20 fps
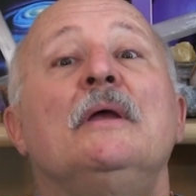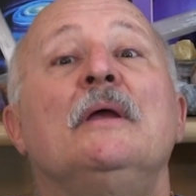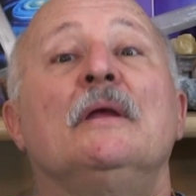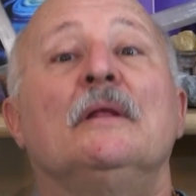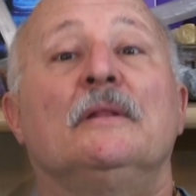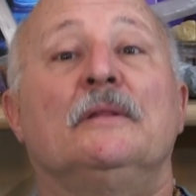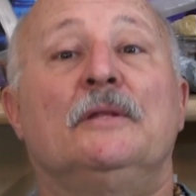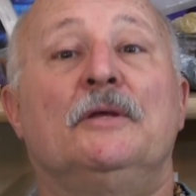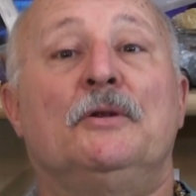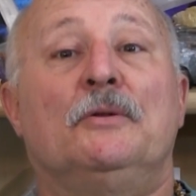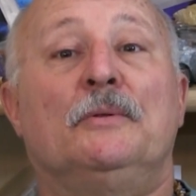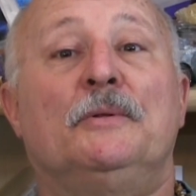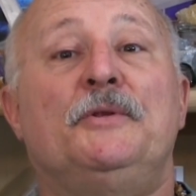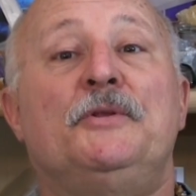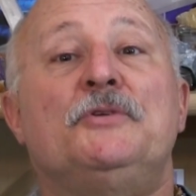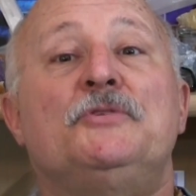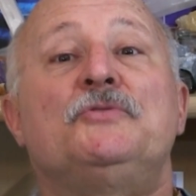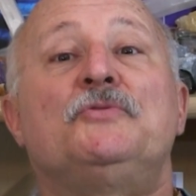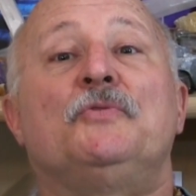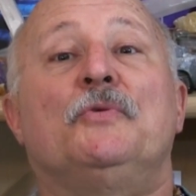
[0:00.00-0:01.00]
it
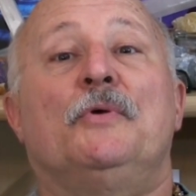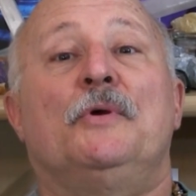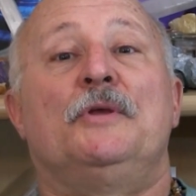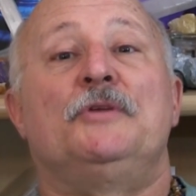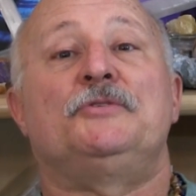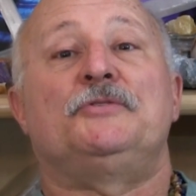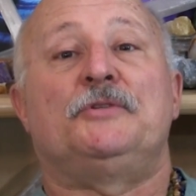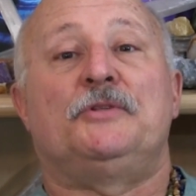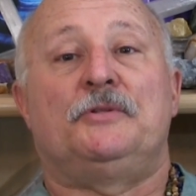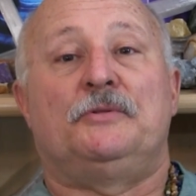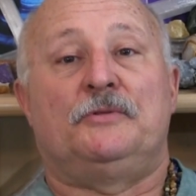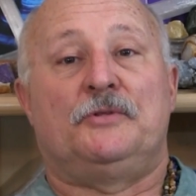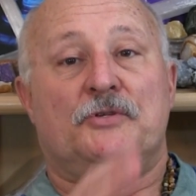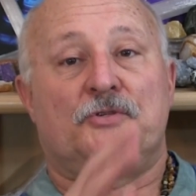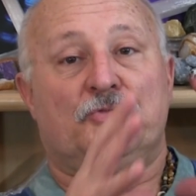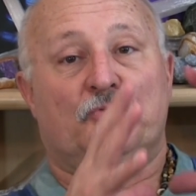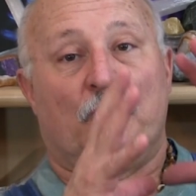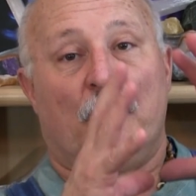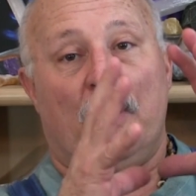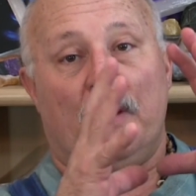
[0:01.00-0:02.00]
literally destroys,
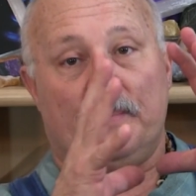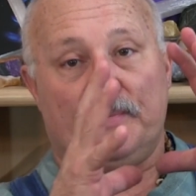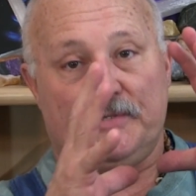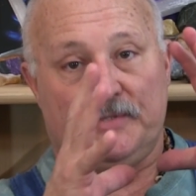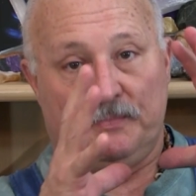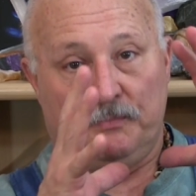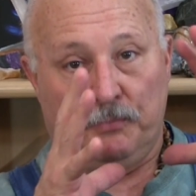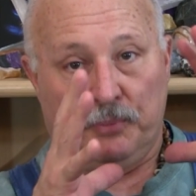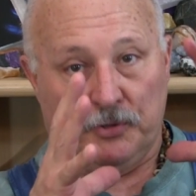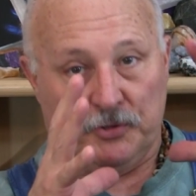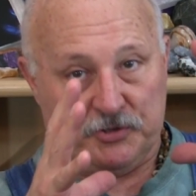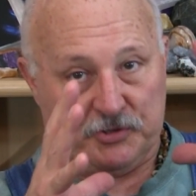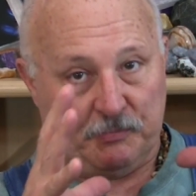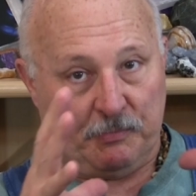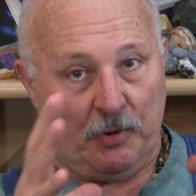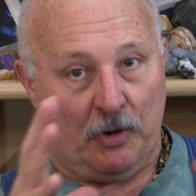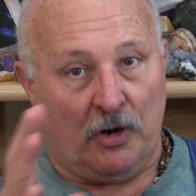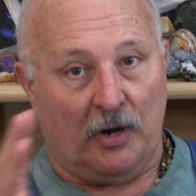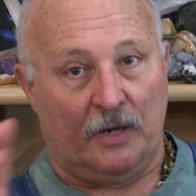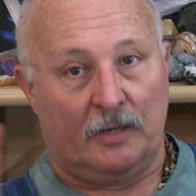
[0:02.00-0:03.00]
disrupts, pulls
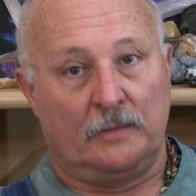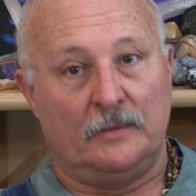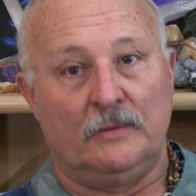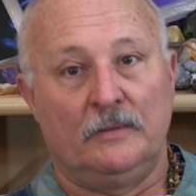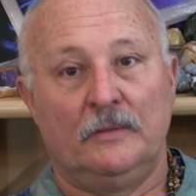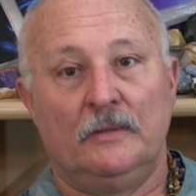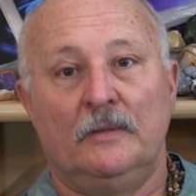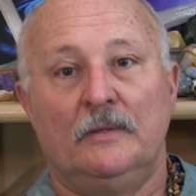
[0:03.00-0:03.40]
apart